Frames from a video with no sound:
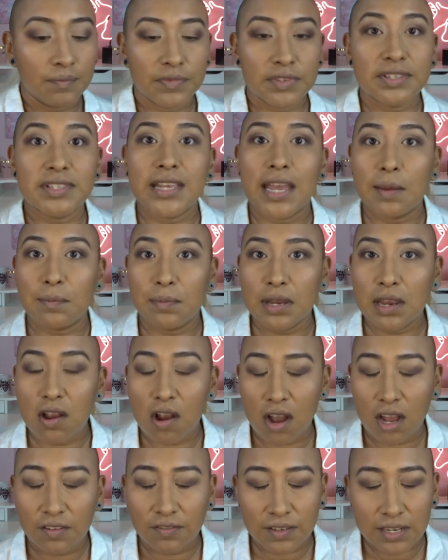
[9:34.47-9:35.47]
tapping
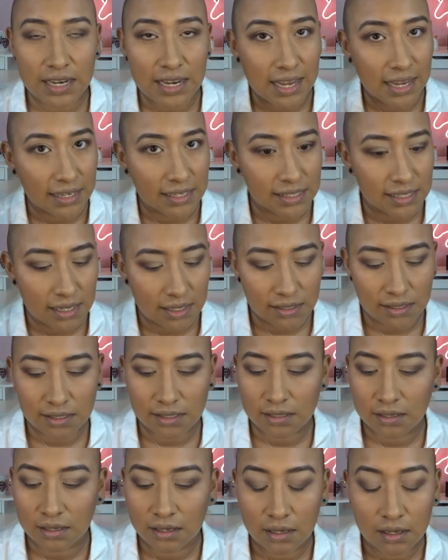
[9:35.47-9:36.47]
off the excess,
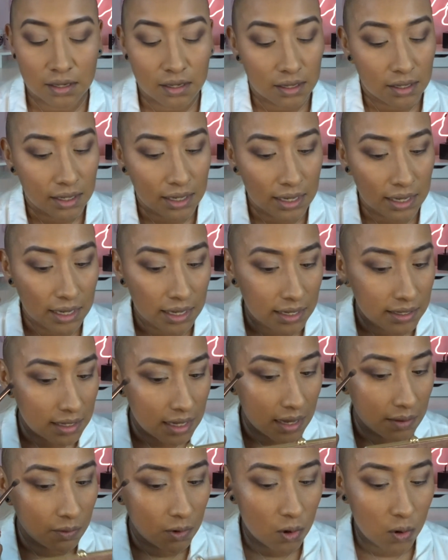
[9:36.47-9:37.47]
and
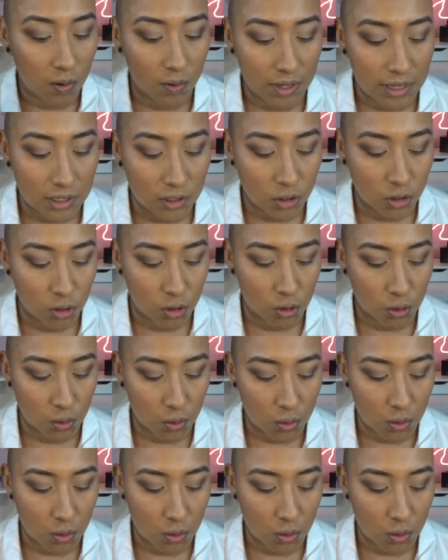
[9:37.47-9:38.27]
I'm going to